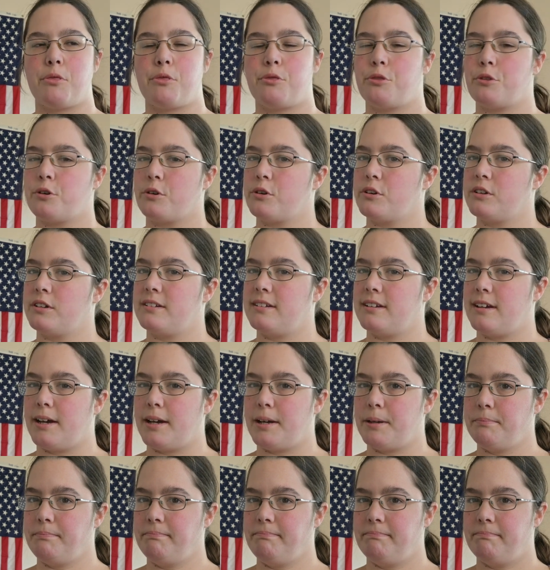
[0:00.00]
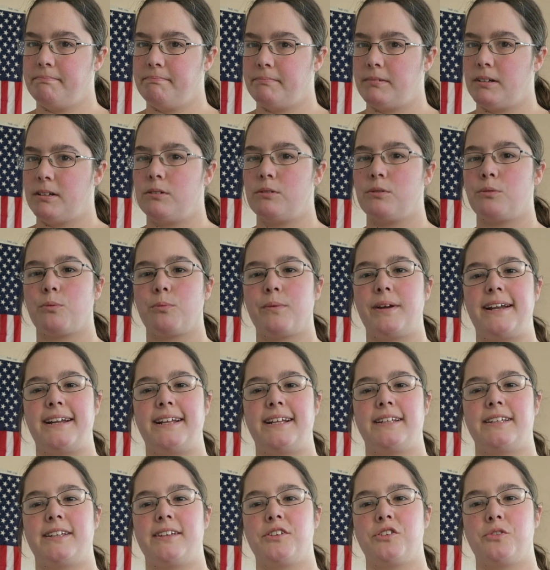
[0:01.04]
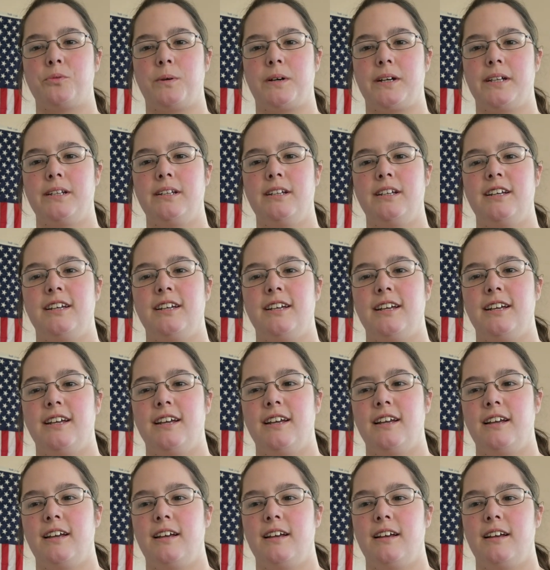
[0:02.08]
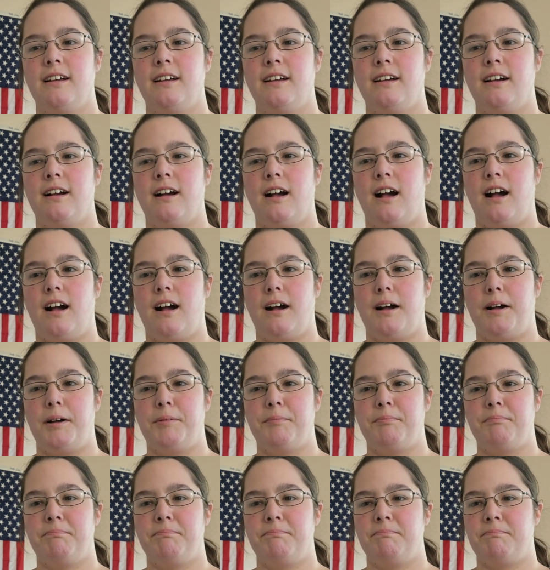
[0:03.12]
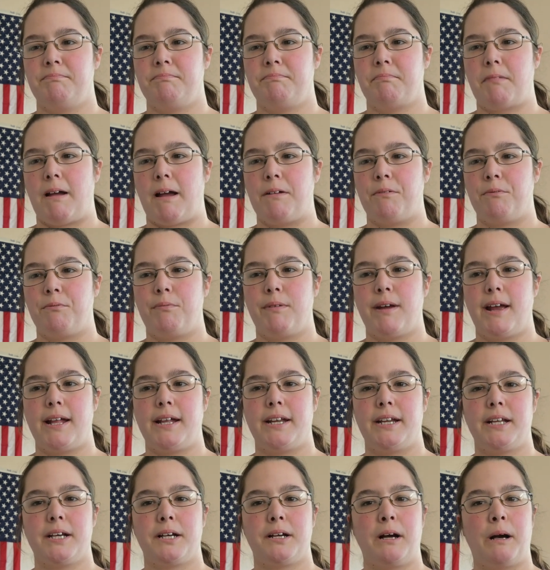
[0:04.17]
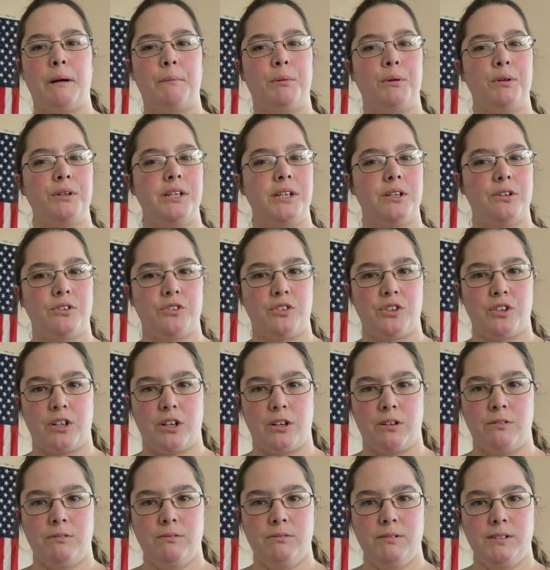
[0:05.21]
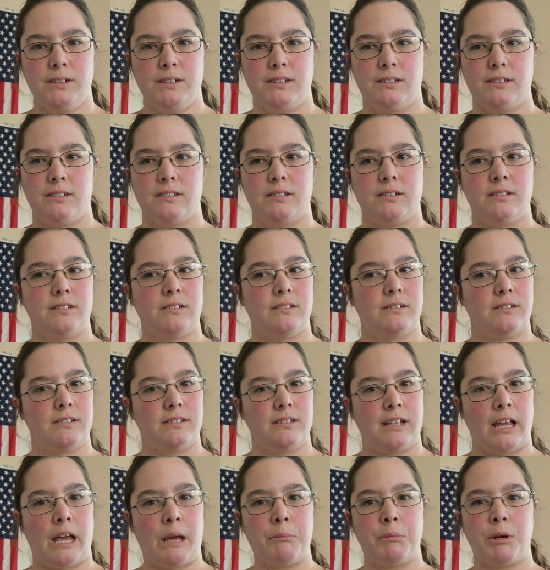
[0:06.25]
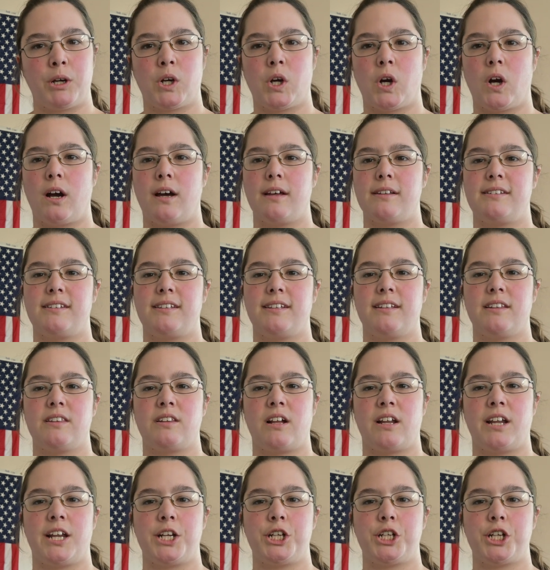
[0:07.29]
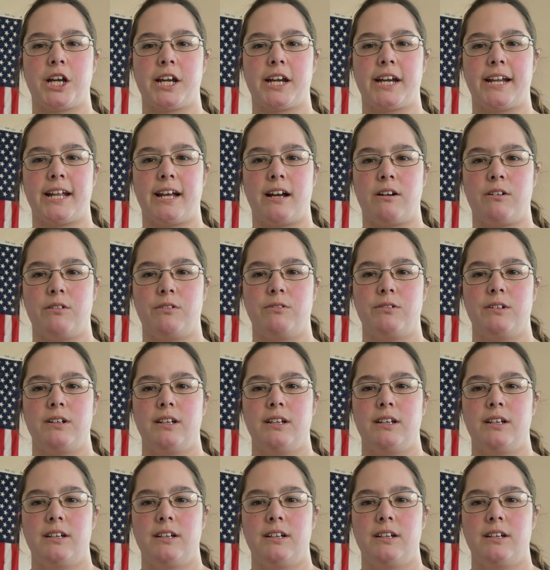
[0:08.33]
third time reading this one. I read it a couple of years ago, came across it, thought I'd check it out.